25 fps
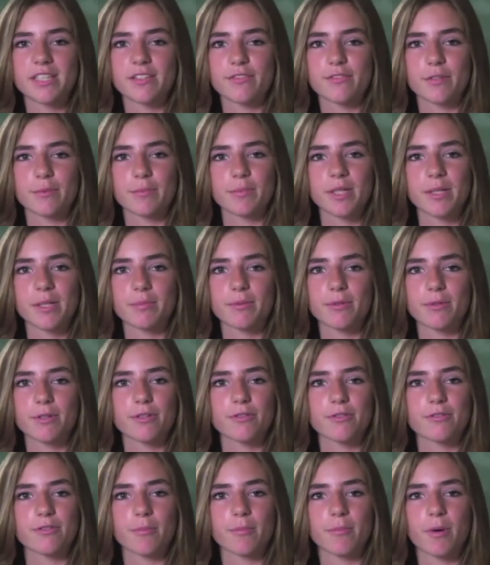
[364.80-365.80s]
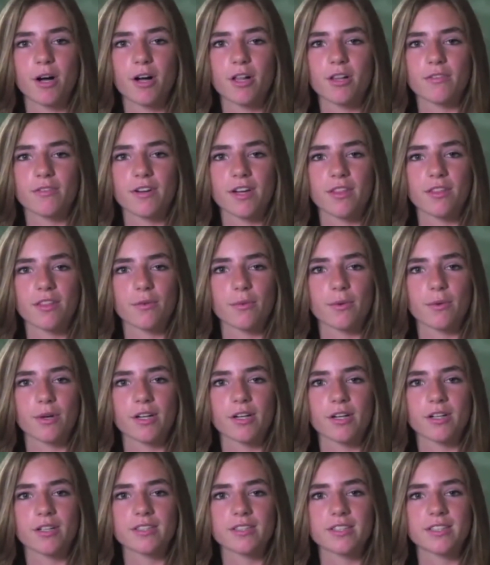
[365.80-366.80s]
different people from all around the
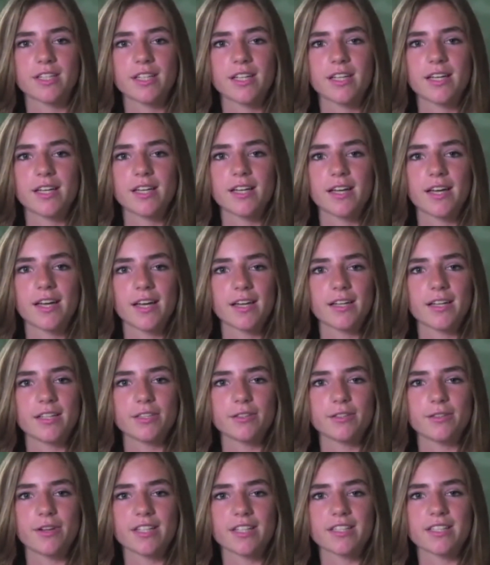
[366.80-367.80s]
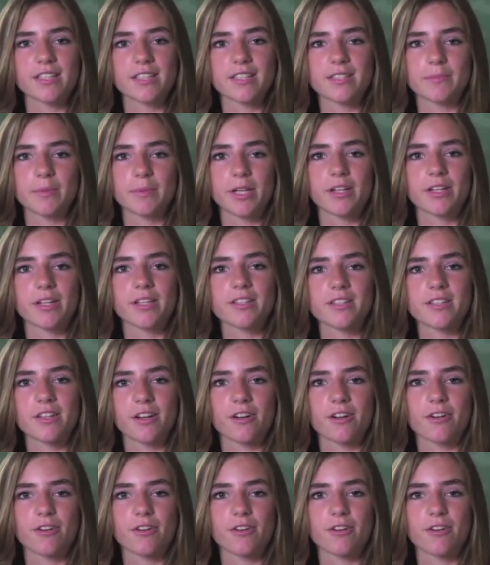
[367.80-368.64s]
world and you get to experience their